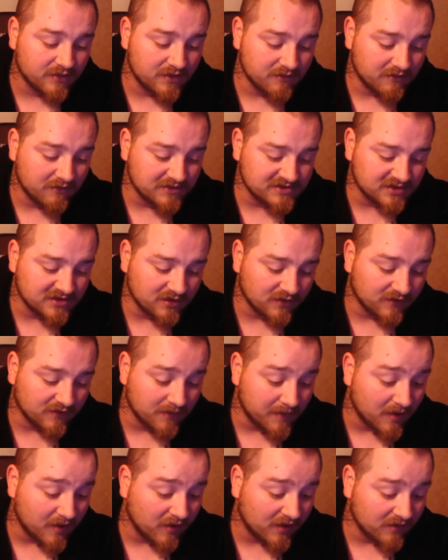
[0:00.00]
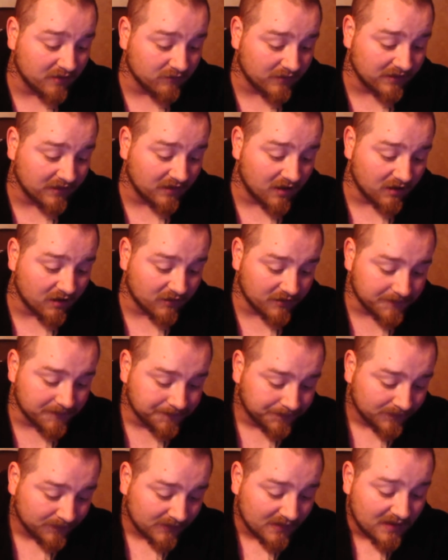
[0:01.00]
Reserve American Red Lager.
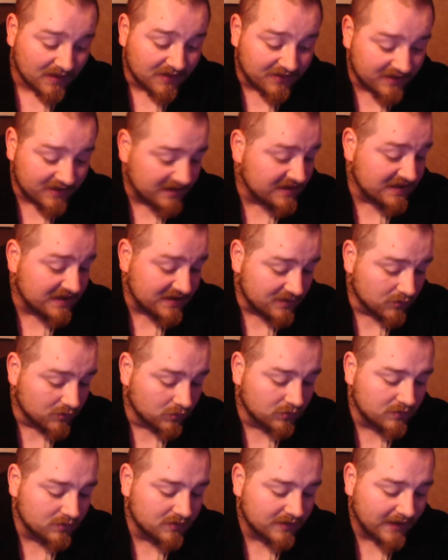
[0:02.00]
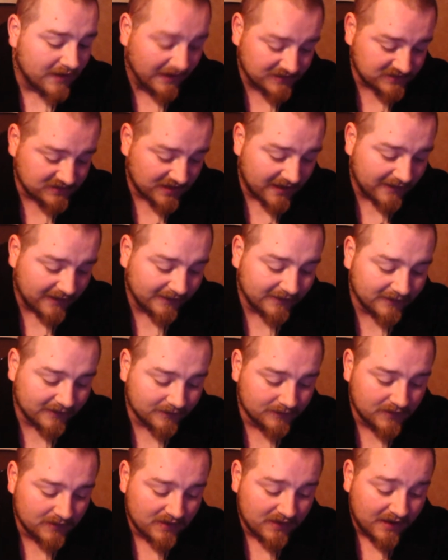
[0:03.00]
The Eagle has landed.
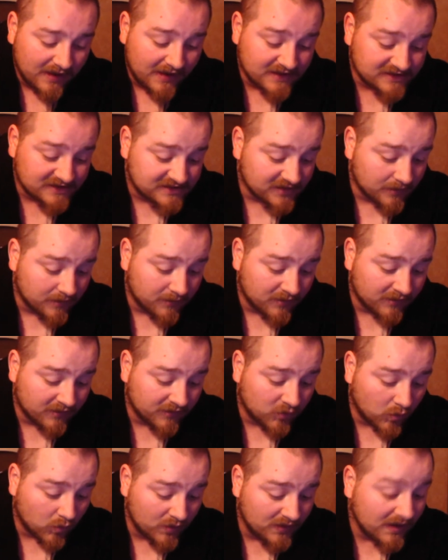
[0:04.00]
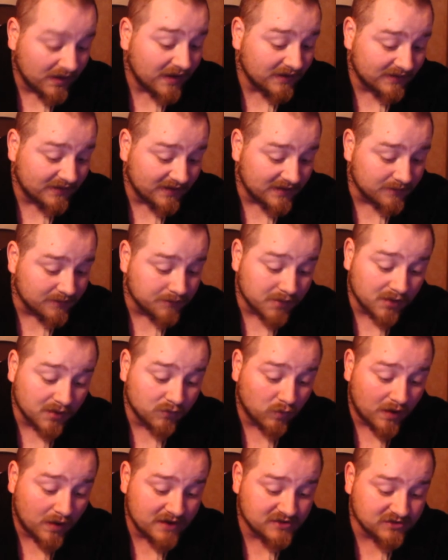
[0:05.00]
In summer of 2019,
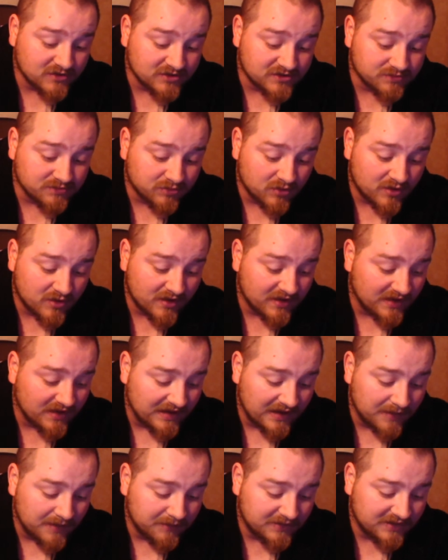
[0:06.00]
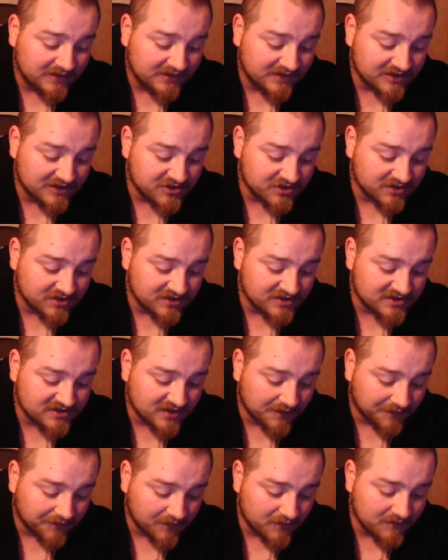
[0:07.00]
Budweiser is brewing the limited edition
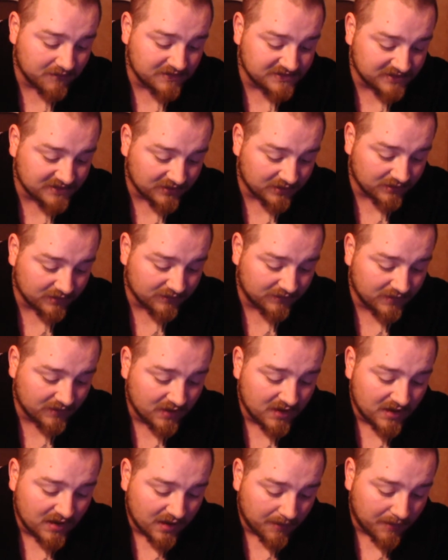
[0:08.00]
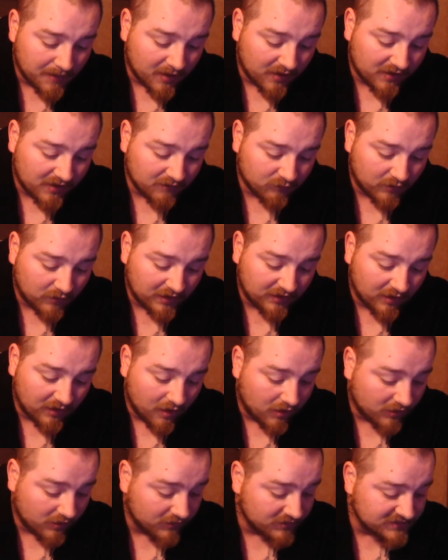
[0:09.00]
Discovery Reserve American Red
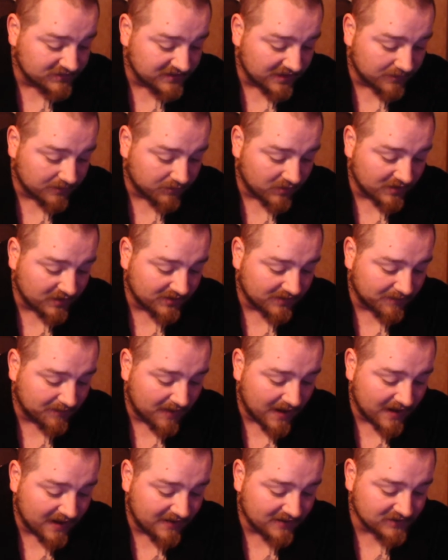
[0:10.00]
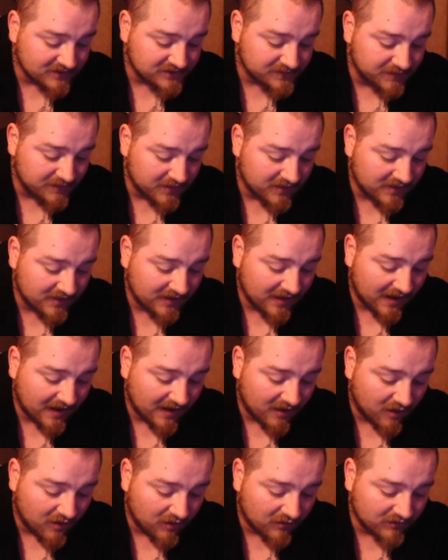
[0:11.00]
Lager to celebrate the pioneer spirit
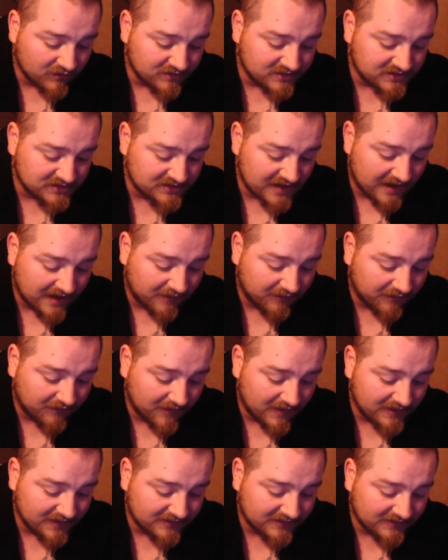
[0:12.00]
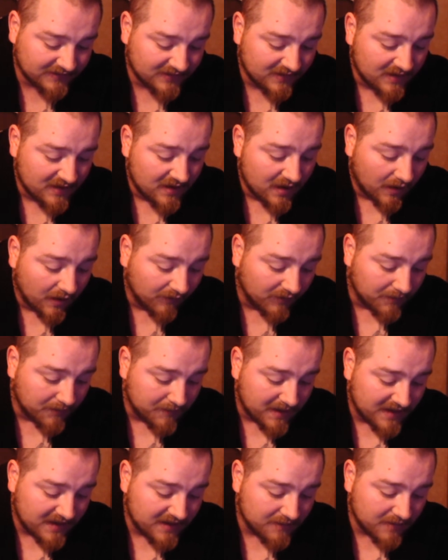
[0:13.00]
and honor the sacrifice of the
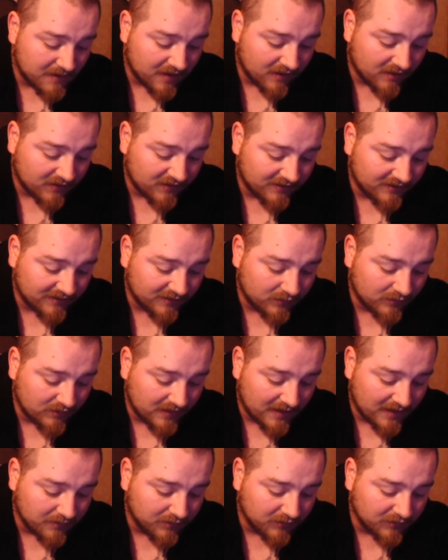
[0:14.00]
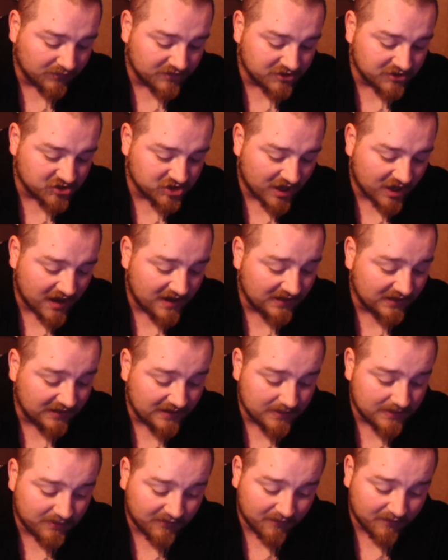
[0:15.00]
many Americans who enabled the giant
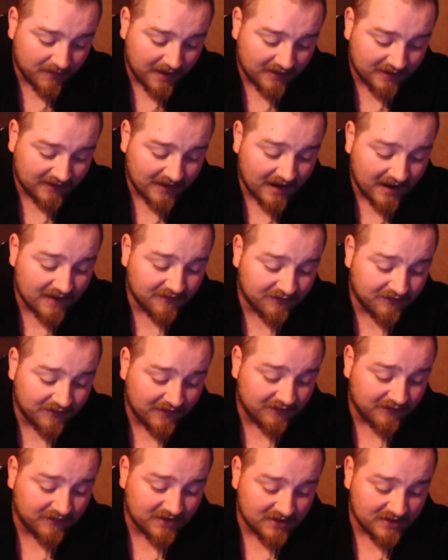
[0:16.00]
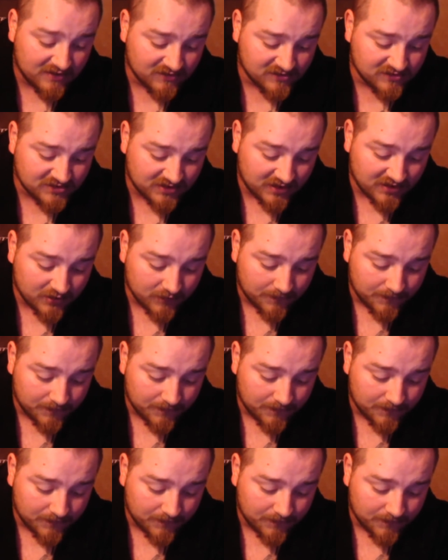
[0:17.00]
leap for mankind 50 years ago.